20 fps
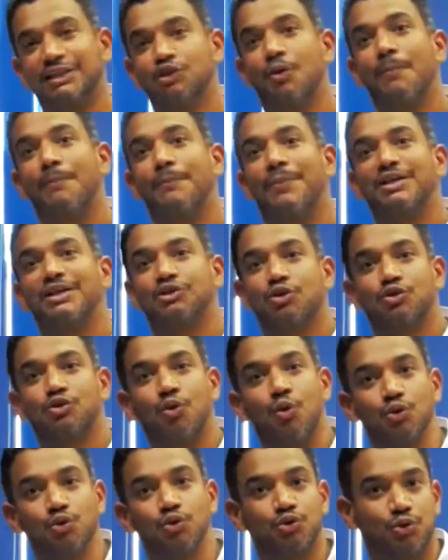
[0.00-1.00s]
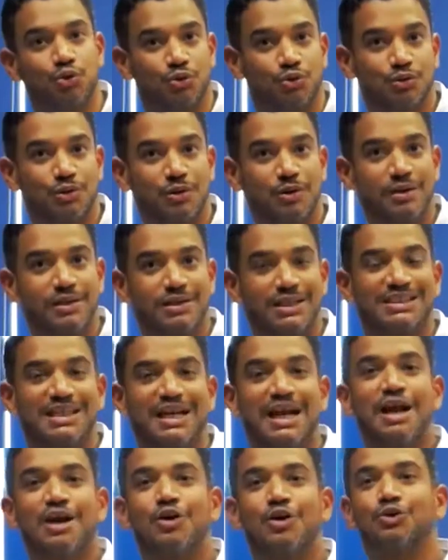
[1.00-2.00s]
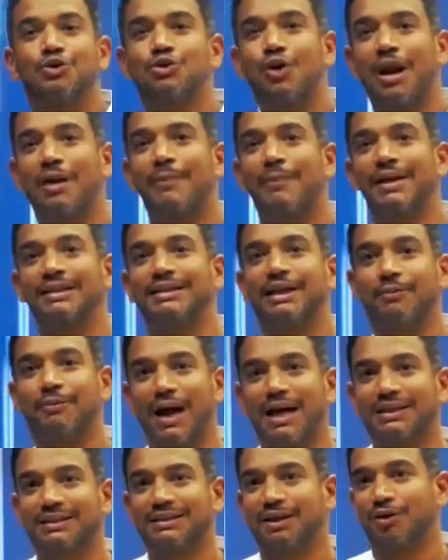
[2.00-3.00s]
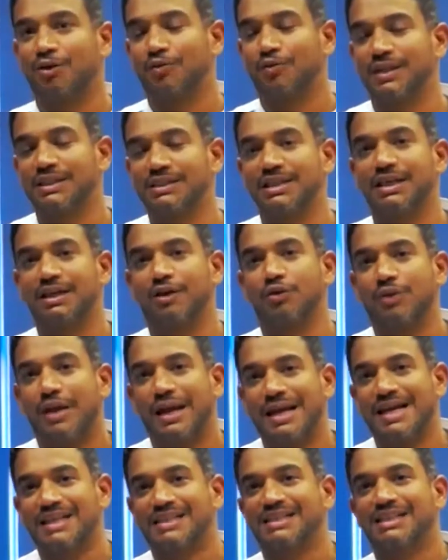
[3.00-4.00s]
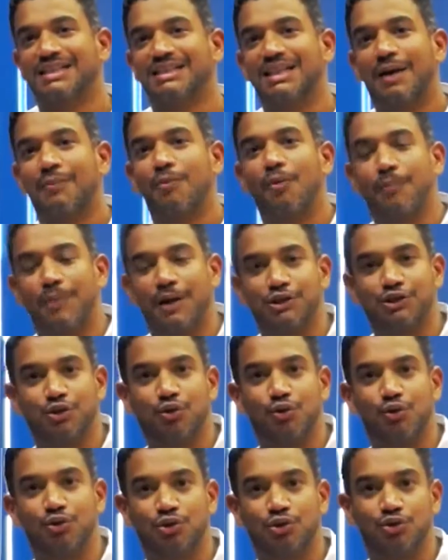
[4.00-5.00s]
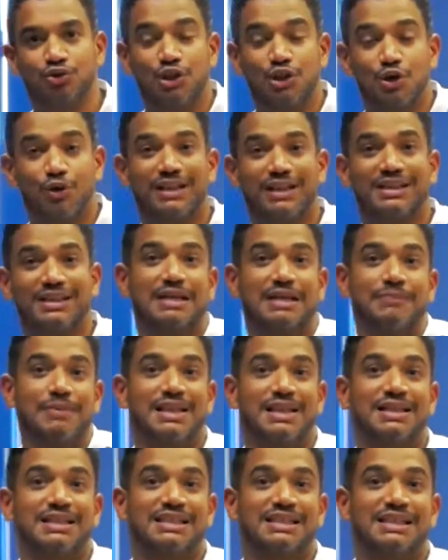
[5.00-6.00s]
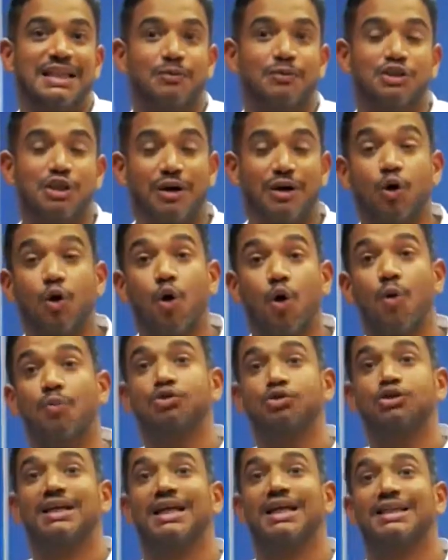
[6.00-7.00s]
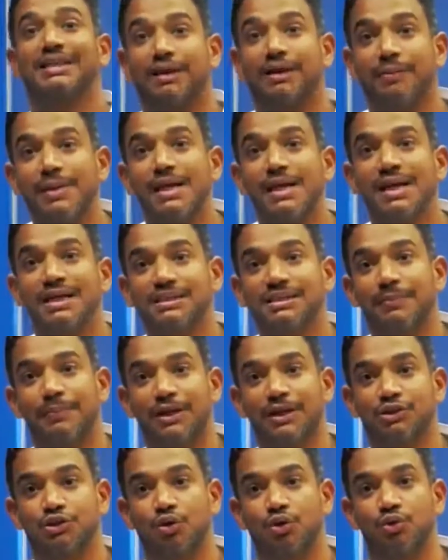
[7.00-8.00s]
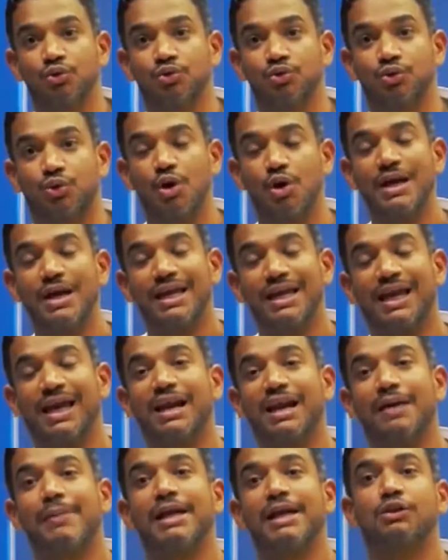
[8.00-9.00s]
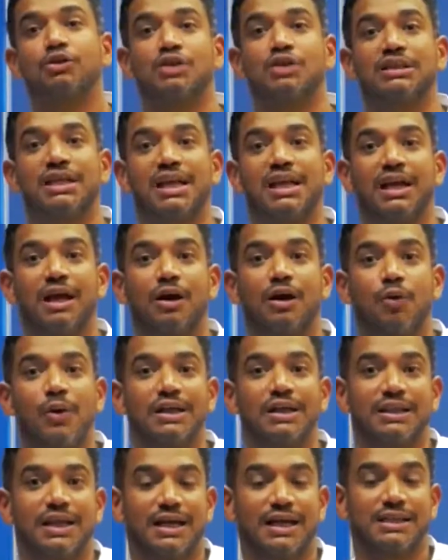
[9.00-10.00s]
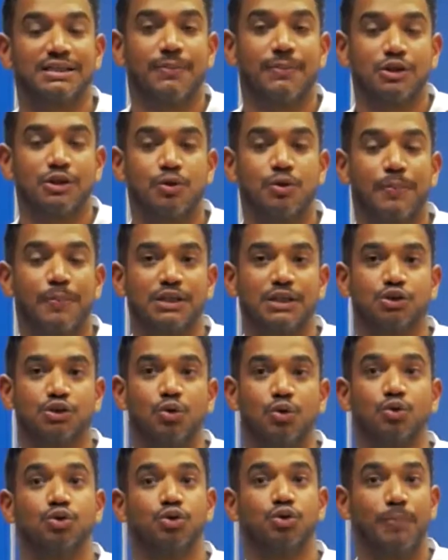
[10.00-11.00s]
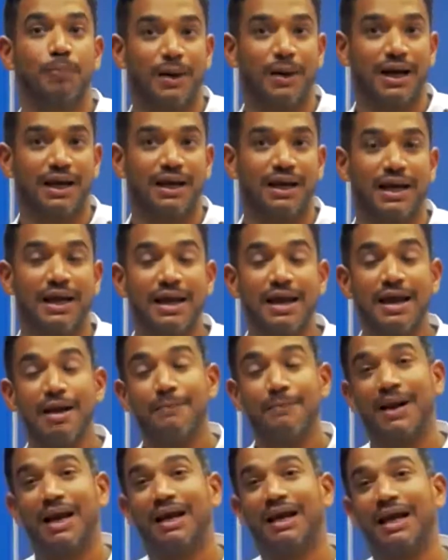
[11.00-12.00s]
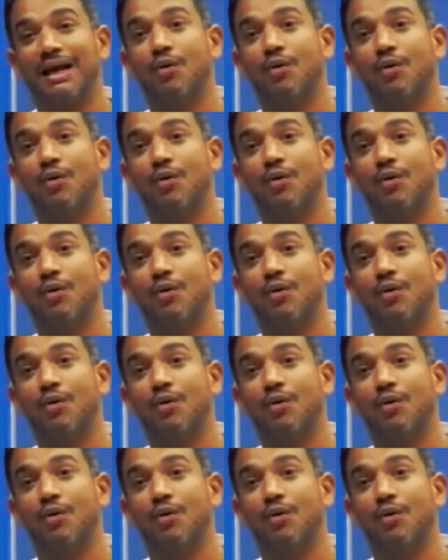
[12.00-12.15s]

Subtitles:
the pharmaceutical companies invested in the research. But the problem is that we don't know exactly how much does the pharmaceutical companies invested in this research.